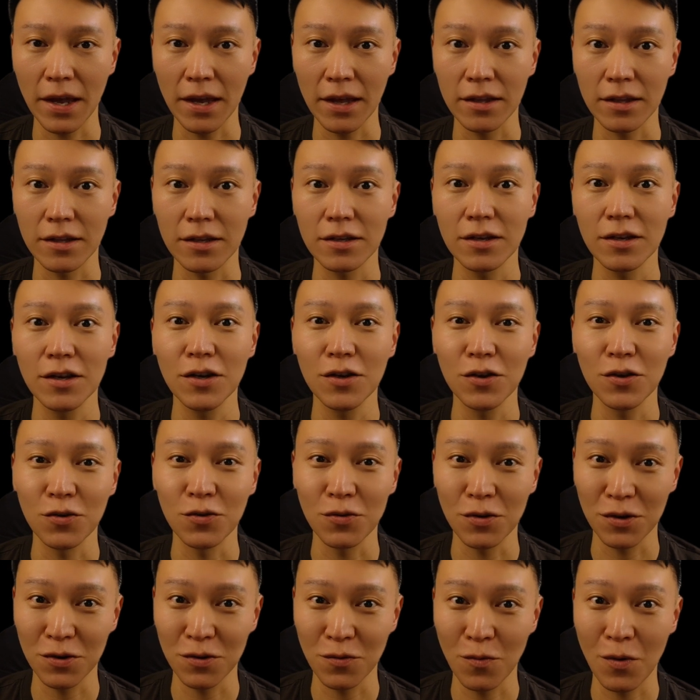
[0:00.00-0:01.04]
and
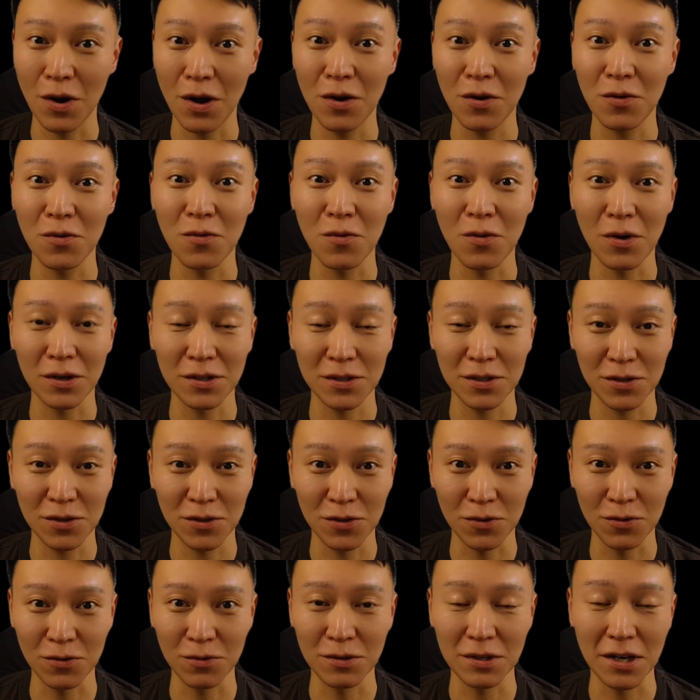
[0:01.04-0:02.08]
you're the one who wants
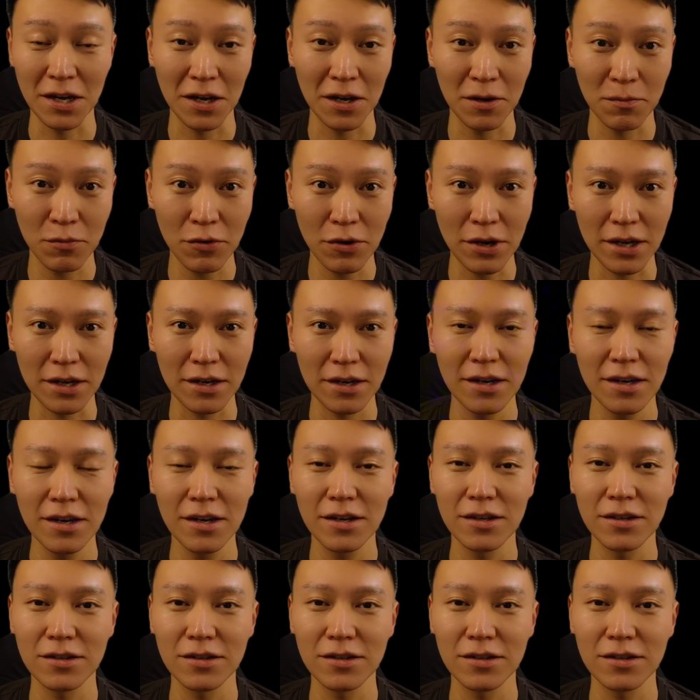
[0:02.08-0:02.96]
to take a break.